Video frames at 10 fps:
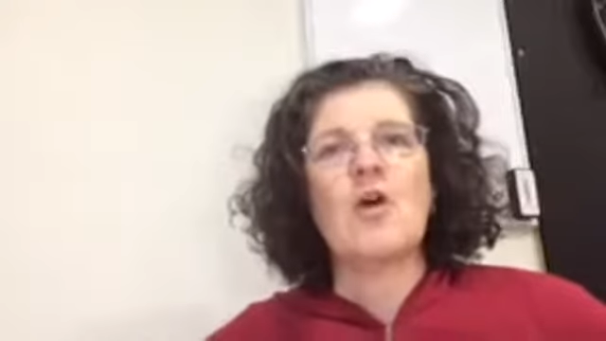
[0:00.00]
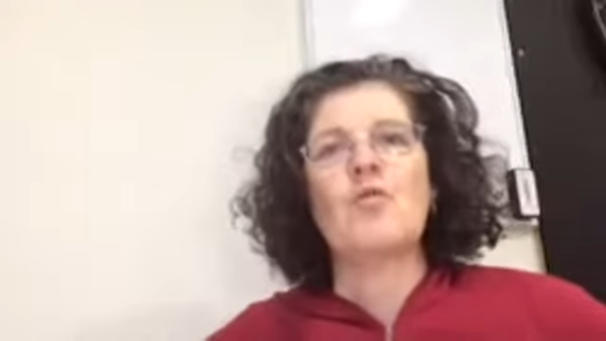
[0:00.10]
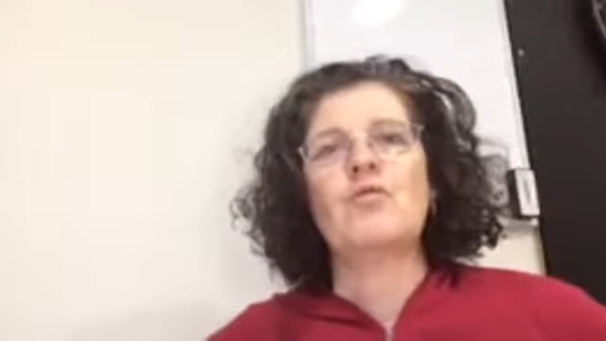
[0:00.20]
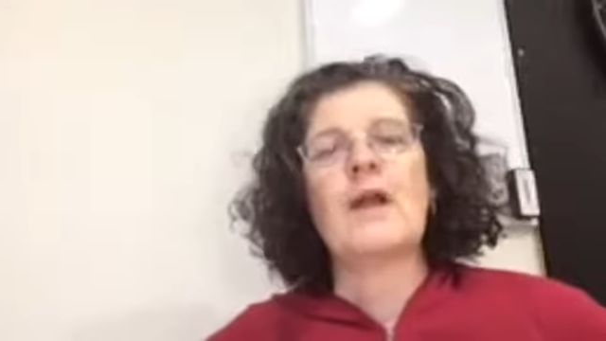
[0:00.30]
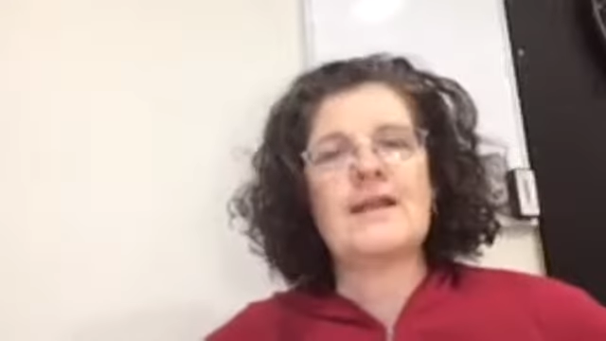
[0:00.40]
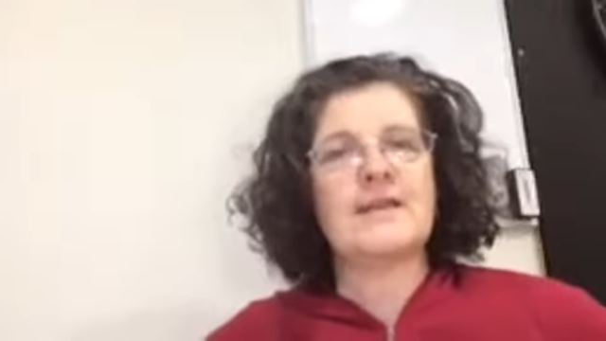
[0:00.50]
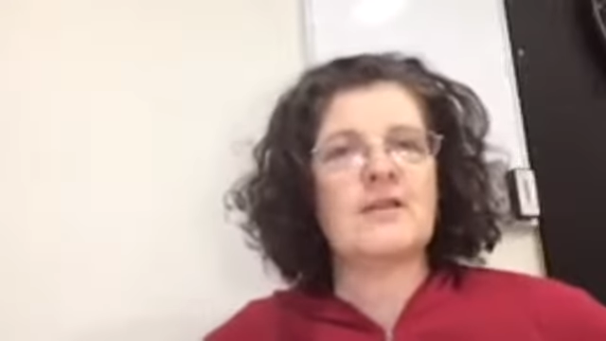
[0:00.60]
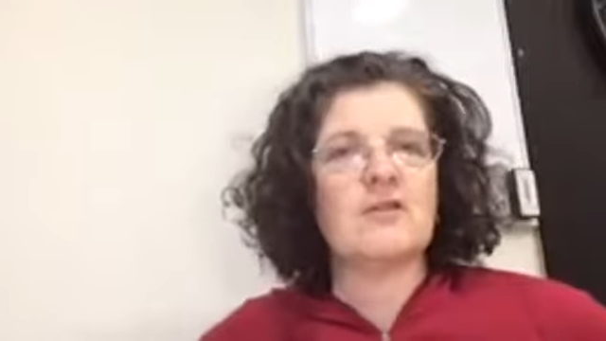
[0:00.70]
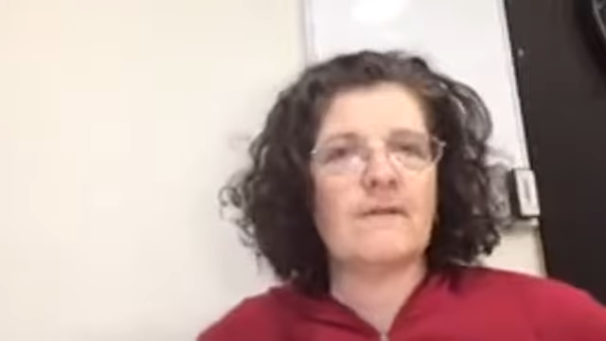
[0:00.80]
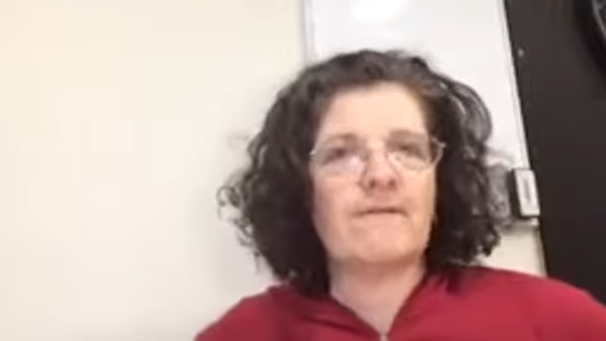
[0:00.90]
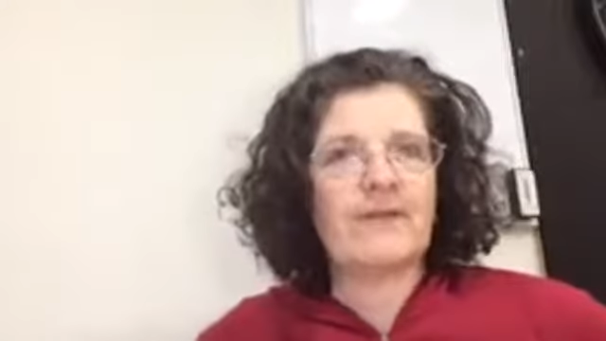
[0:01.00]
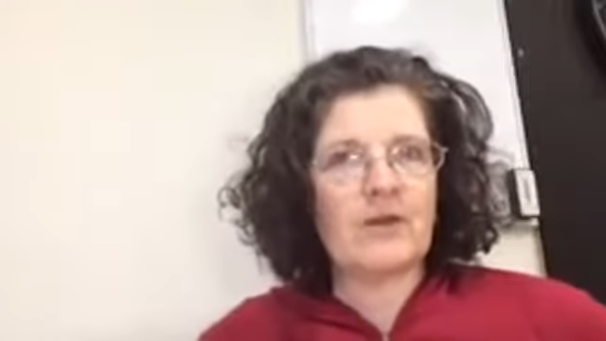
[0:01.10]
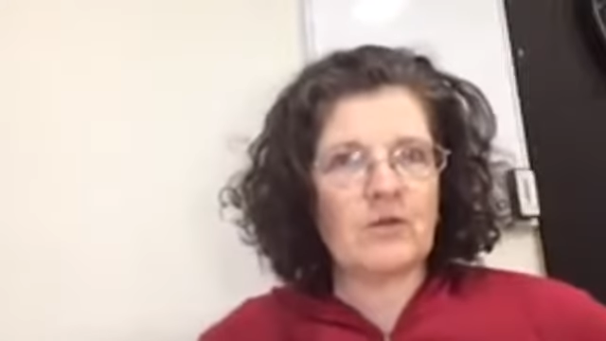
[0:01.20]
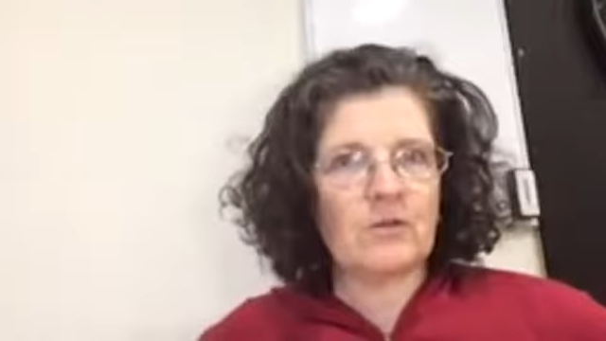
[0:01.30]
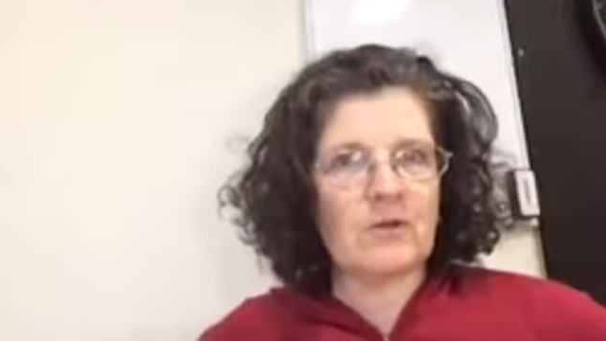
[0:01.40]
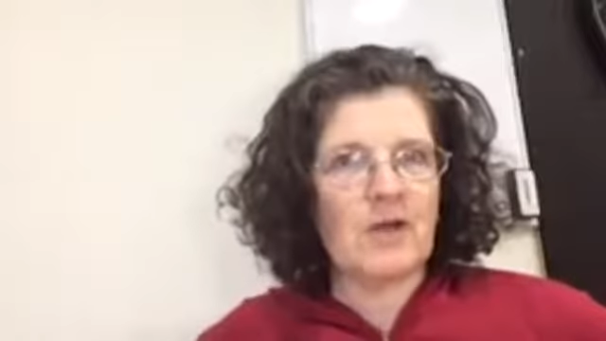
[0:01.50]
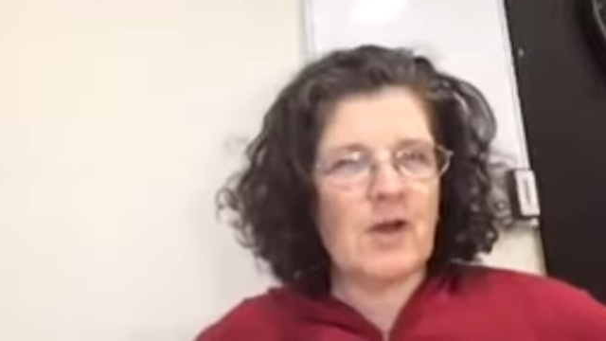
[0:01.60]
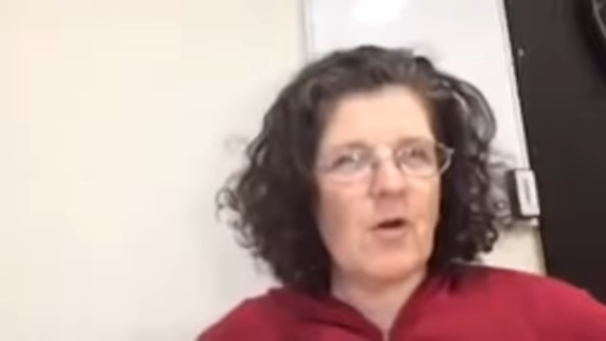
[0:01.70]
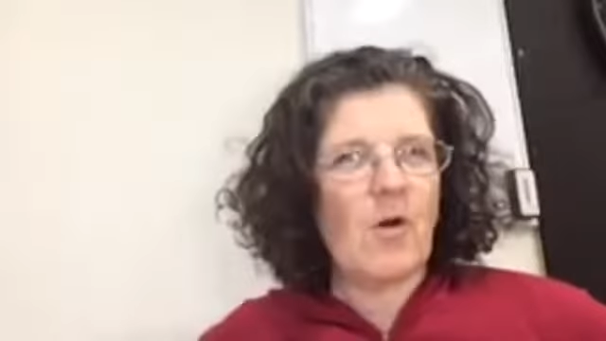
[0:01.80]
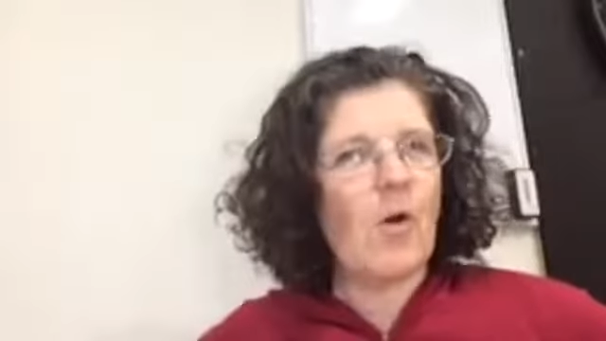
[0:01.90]
raising your feel good
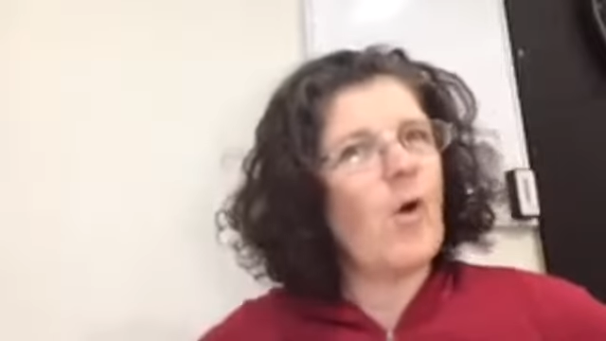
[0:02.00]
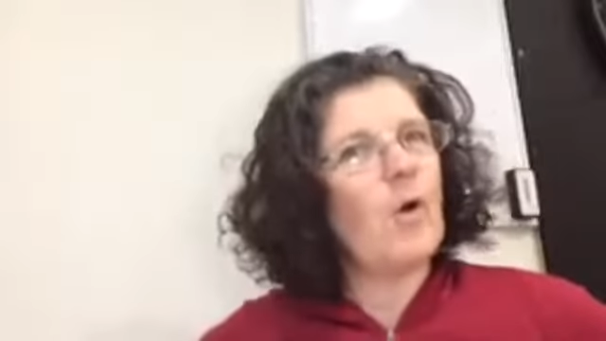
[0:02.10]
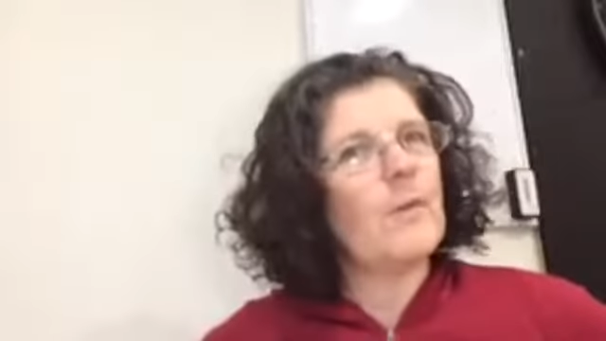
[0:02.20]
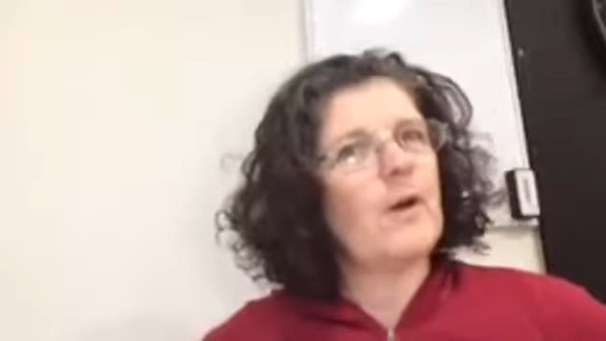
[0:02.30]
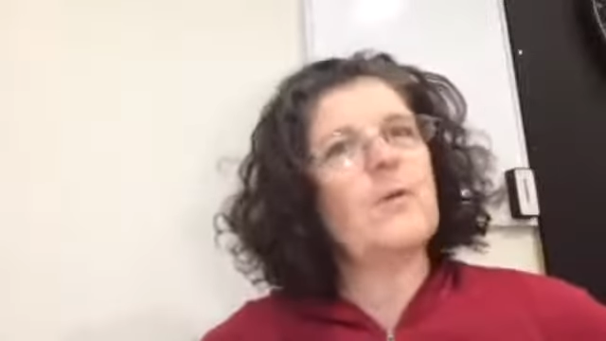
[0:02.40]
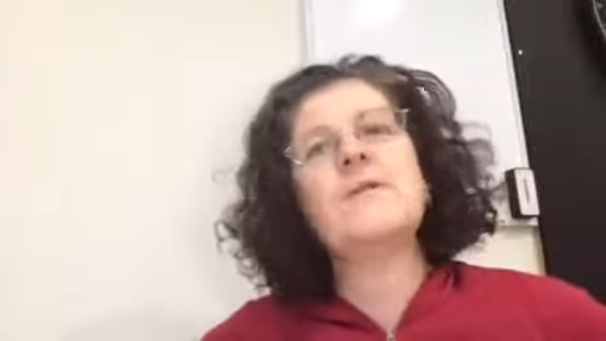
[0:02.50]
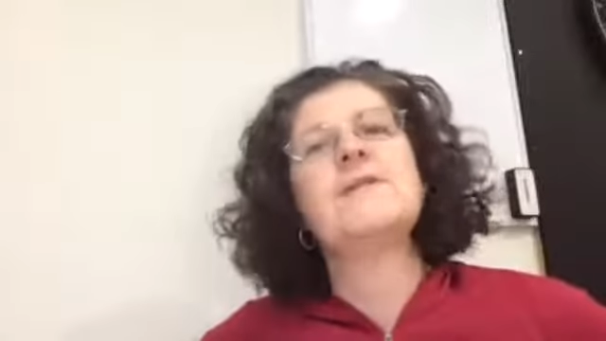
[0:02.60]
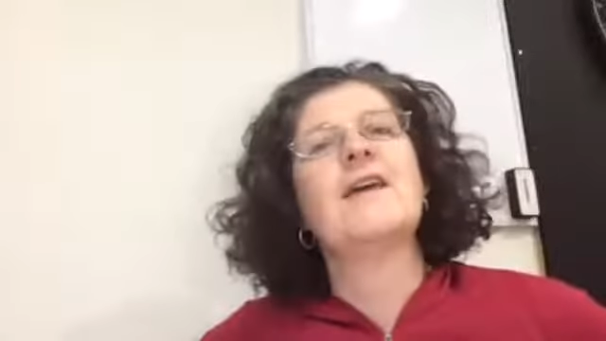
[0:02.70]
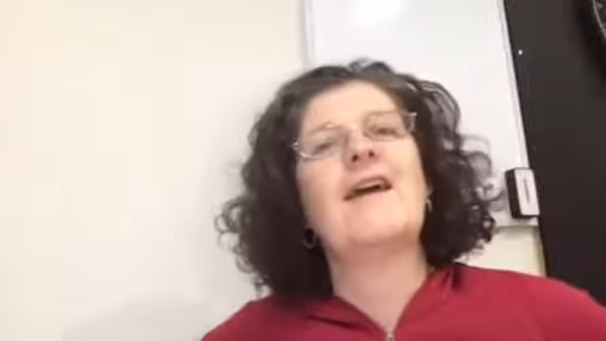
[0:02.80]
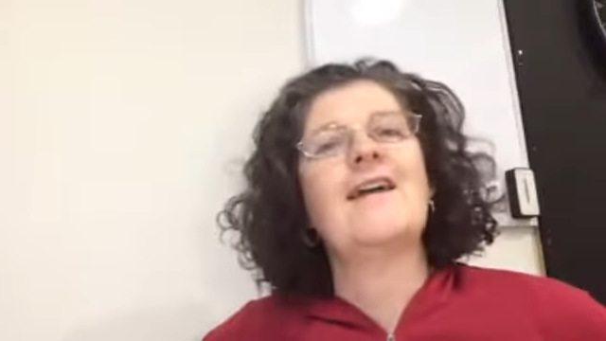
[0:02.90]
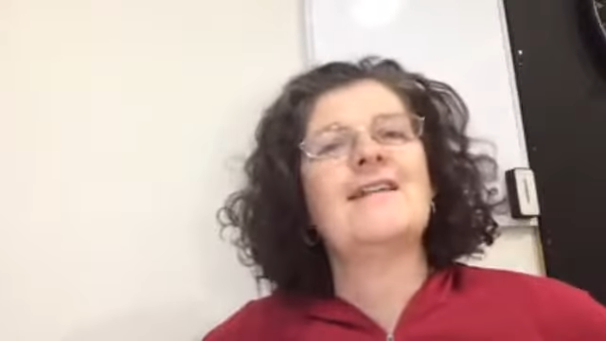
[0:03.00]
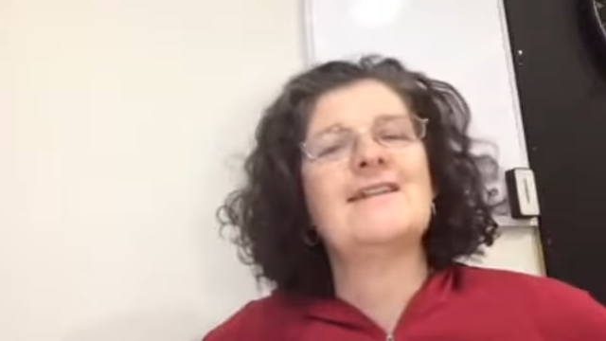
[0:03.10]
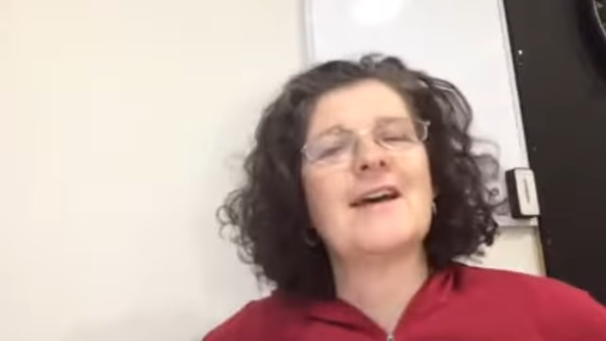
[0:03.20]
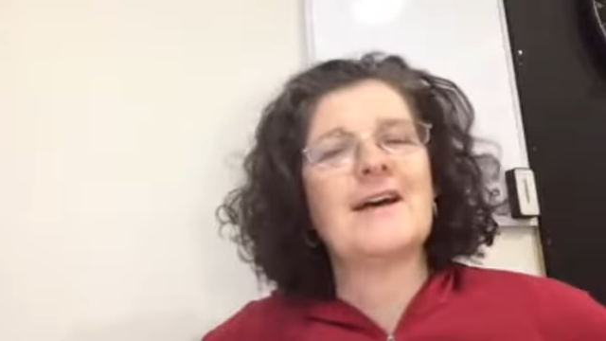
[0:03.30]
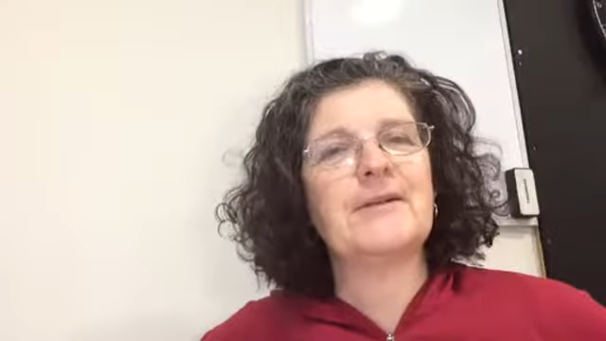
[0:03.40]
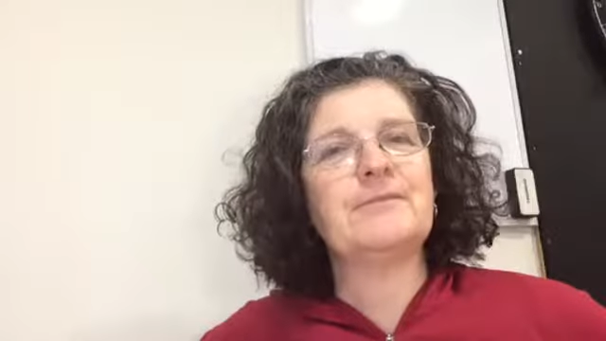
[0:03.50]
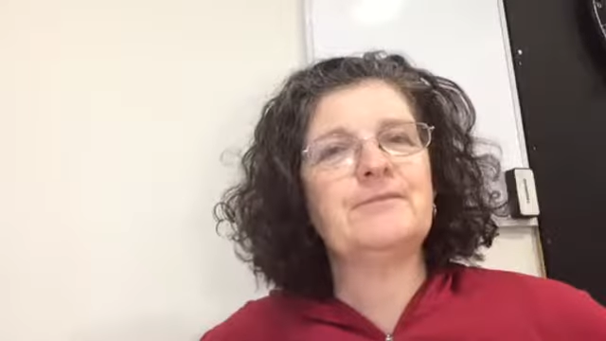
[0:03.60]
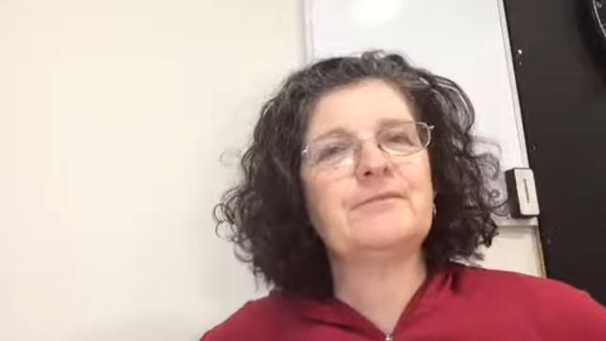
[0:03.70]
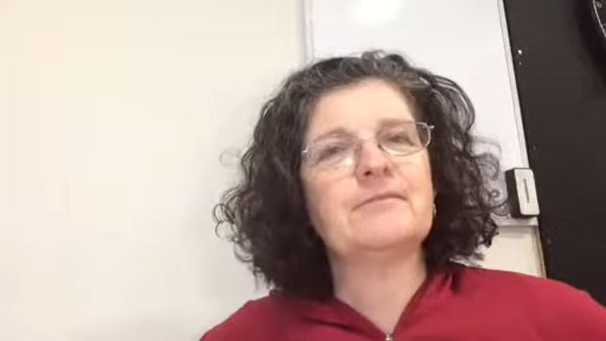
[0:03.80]
hormones, and um,